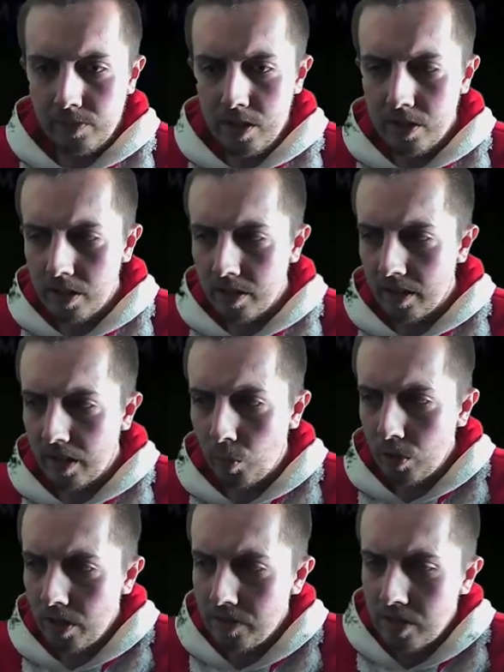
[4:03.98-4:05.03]
out. What do
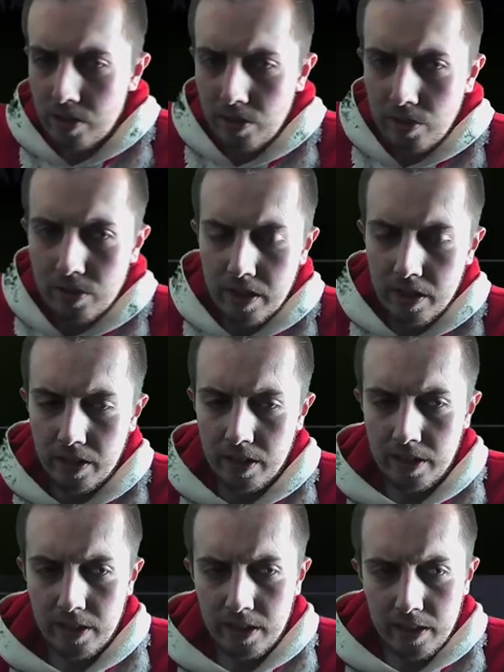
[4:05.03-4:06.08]
you have to do to
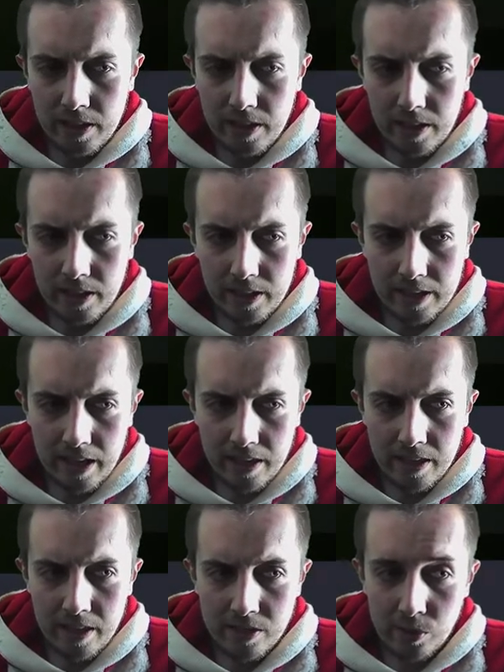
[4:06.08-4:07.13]
get
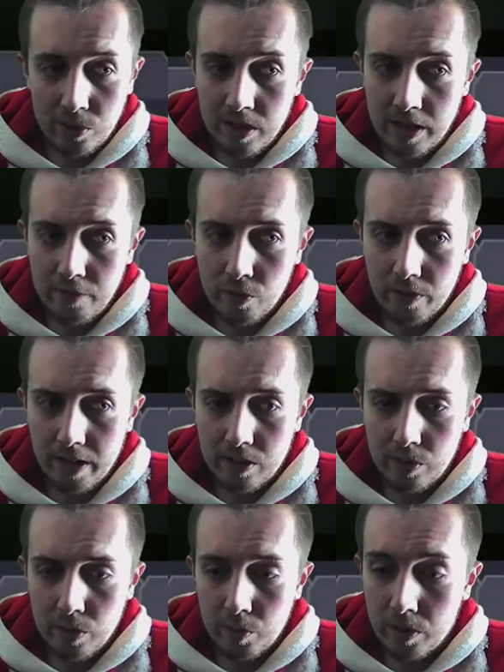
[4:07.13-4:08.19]
this? It's an 84 rated
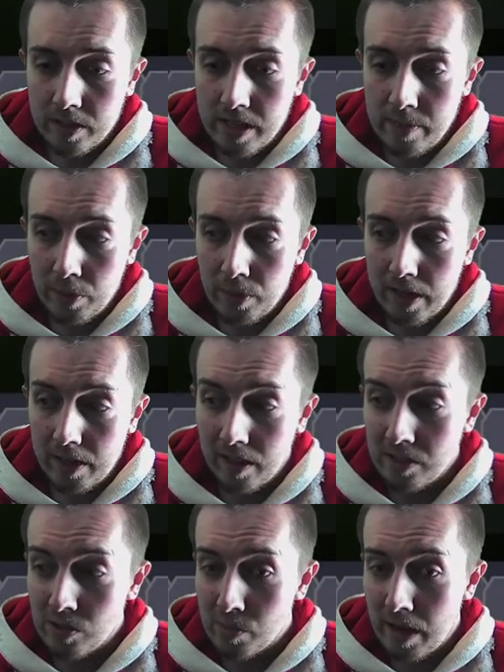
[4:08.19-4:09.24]
squad with a team of the week. That's
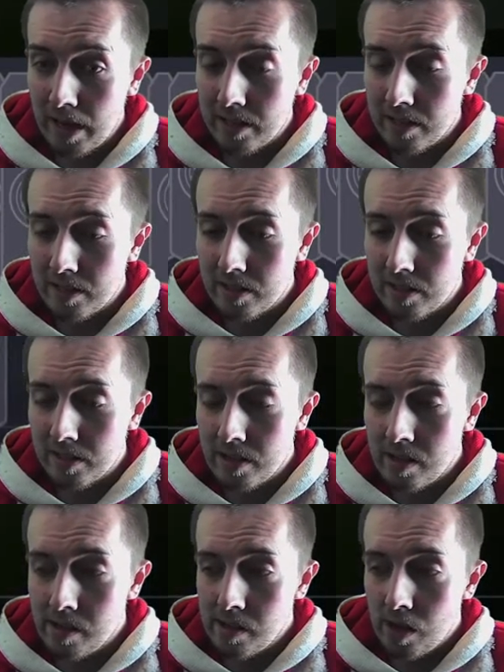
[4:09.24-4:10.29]
not bad.
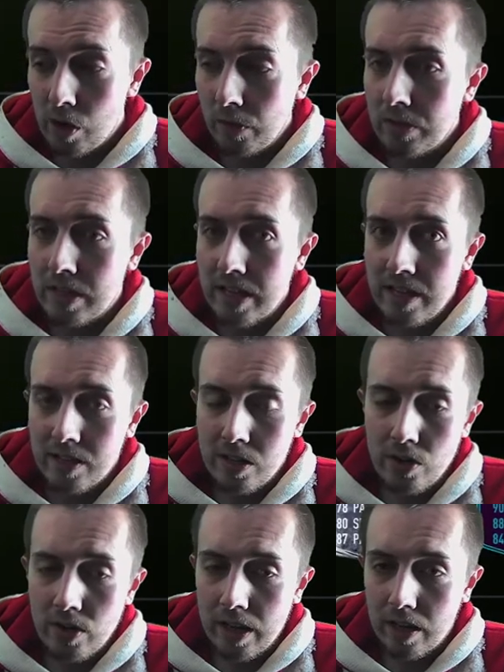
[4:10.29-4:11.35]
Obviously, you
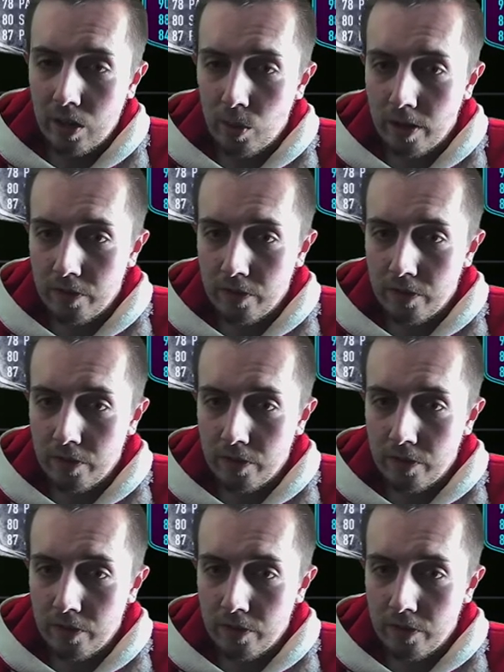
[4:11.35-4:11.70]
can get quite a few